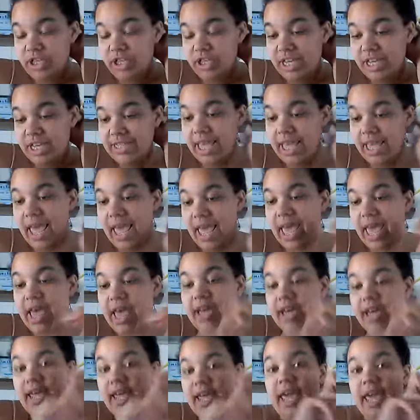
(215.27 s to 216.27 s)
she has
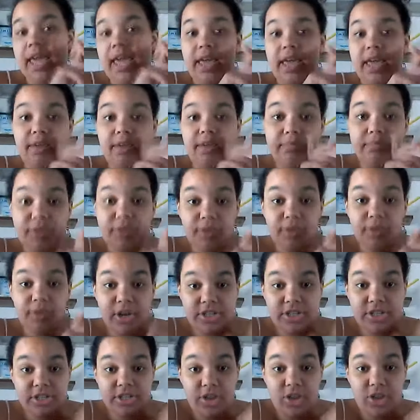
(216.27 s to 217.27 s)
had a
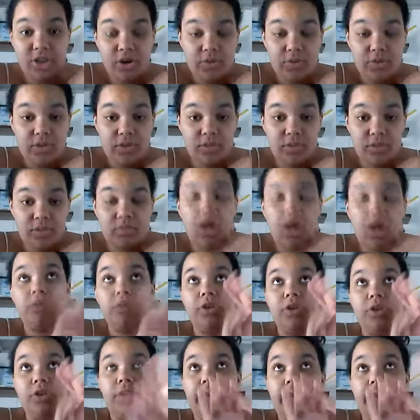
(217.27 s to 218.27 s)
blue undertone.
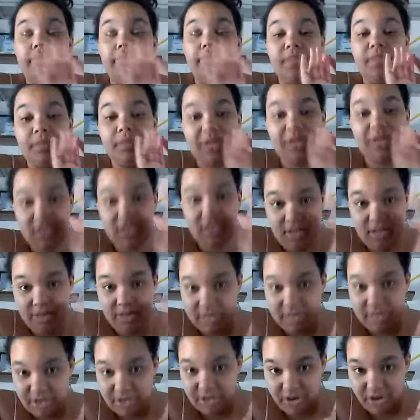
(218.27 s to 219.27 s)
Well, no, okay.
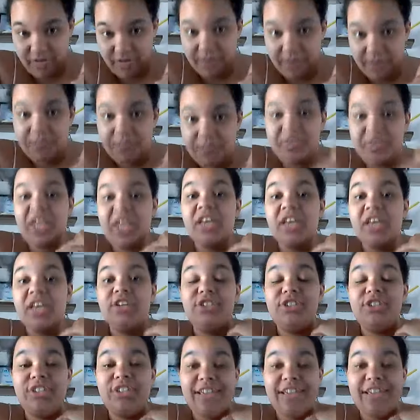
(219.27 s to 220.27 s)
Let me start over.
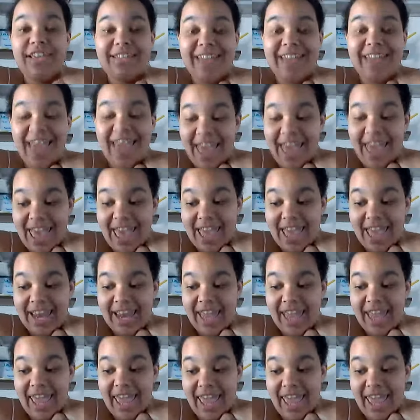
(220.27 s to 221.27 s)
She has
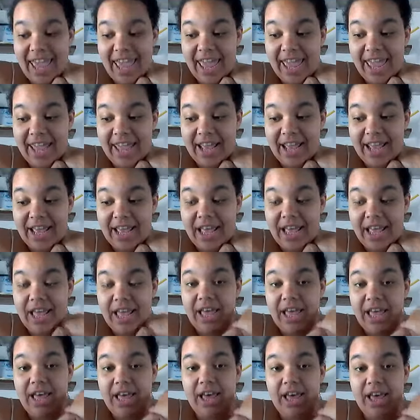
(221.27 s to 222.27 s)
had a
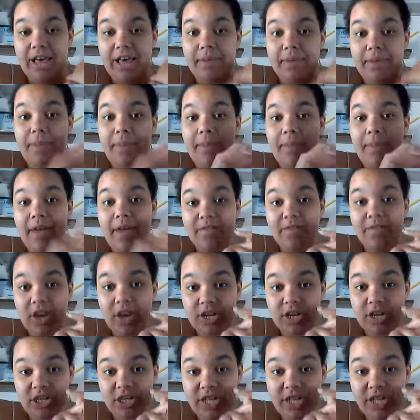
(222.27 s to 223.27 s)

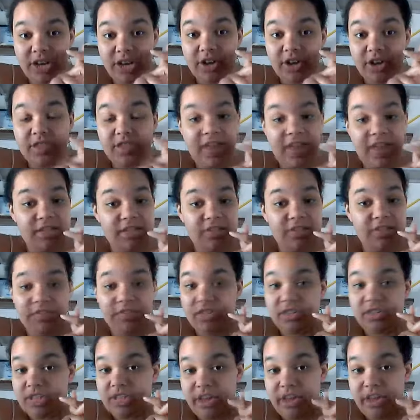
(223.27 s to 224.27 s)
matte varnish layer. That is
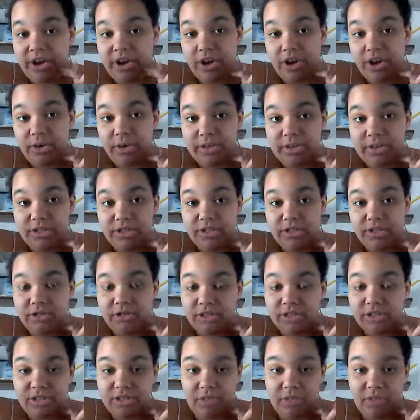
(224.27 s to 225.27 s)
the first layer I always
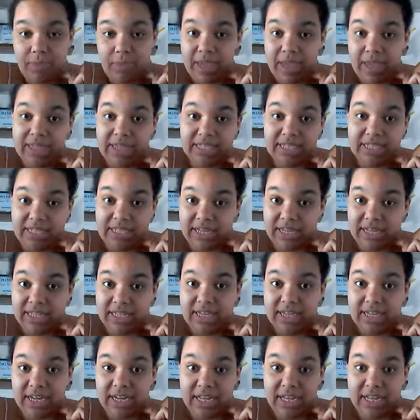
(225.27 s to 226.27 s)
do, just so the paint
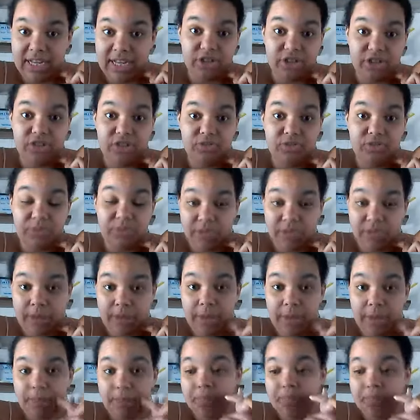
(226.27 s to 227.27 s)
sticks and adheres
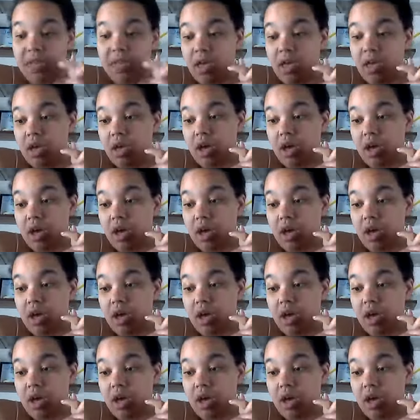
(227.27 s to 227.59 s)
really well.